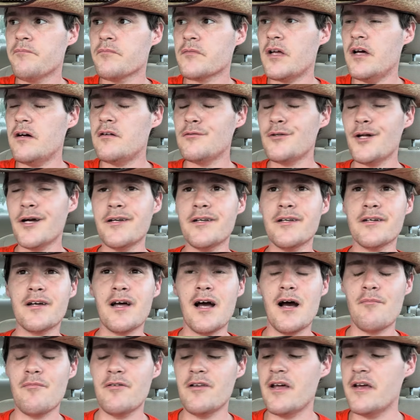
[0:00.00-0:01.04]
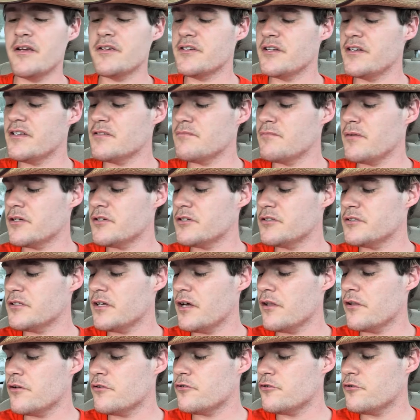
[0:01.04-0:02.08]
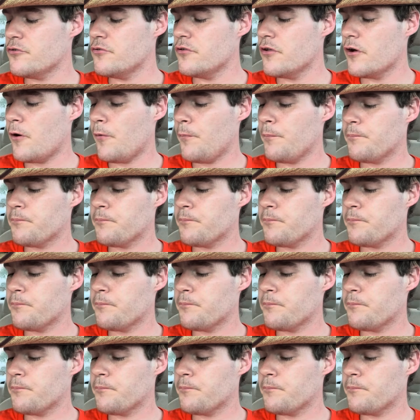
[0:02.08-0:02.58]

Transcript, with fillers: I don't like the combination as much as the other two though